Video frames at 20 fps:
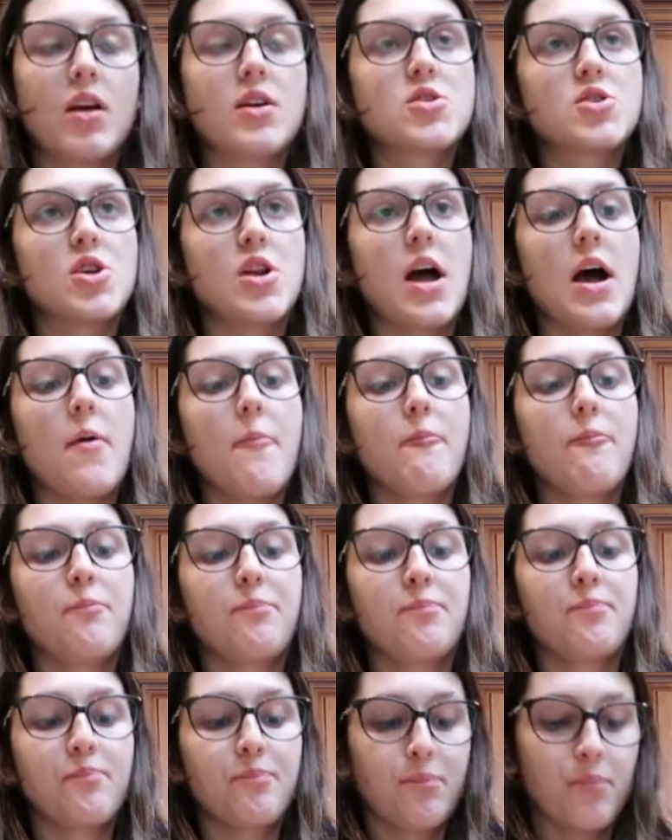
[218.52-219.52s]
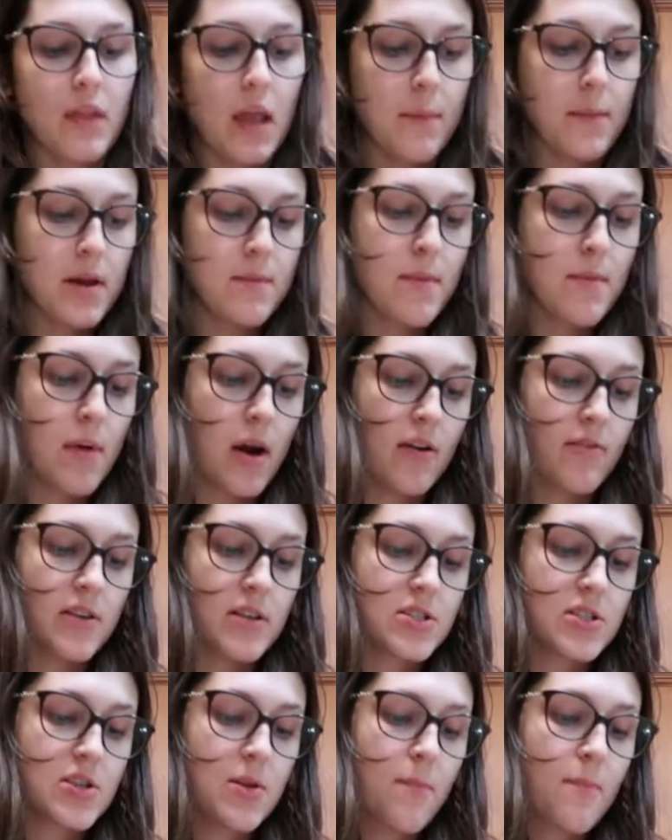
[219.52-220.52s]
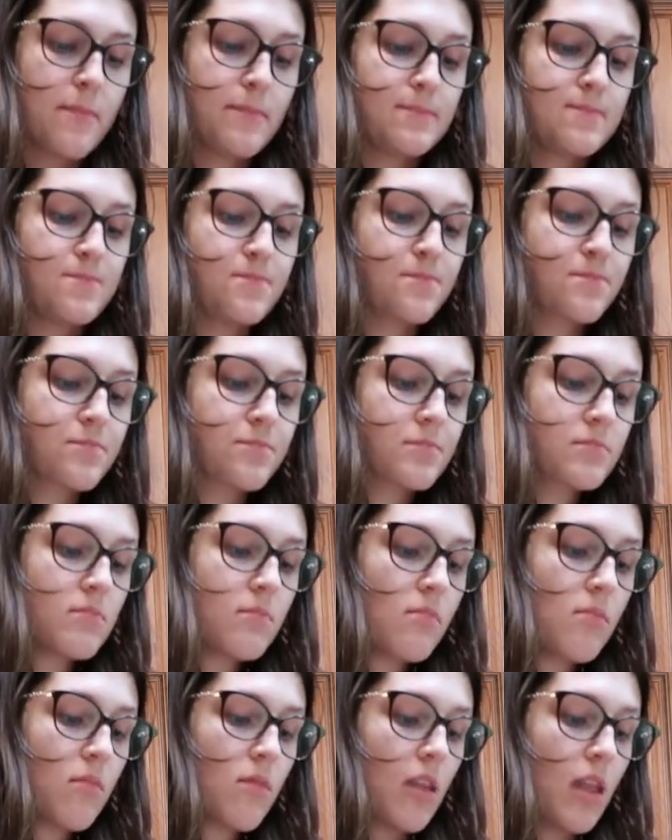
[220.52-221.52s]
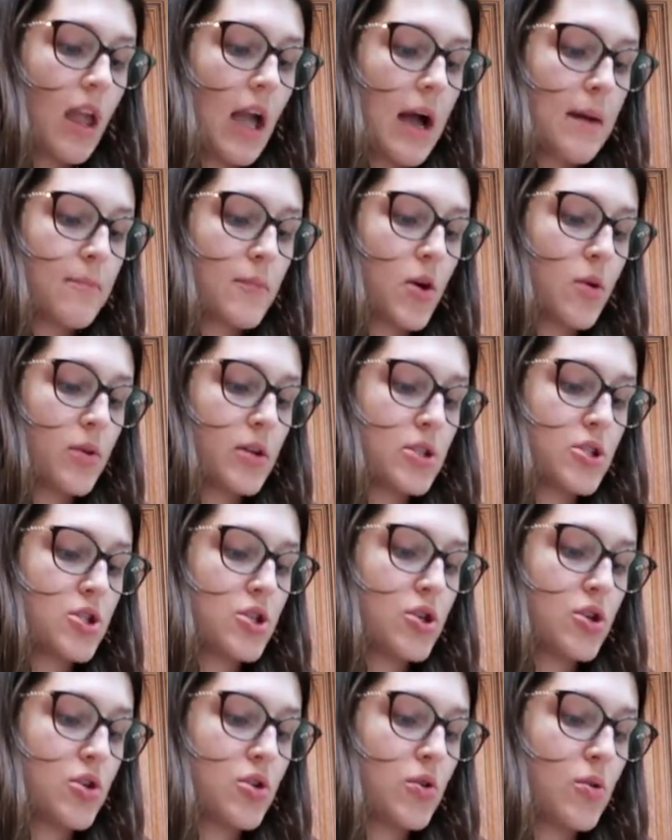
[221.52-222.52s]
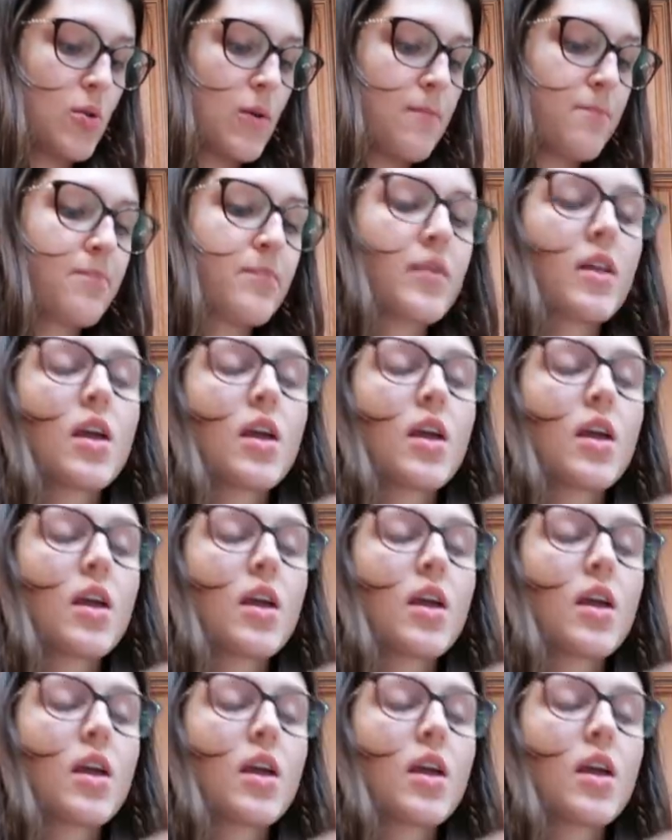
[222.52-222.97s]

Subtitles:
So now I'm eating my breakfast. I'm going to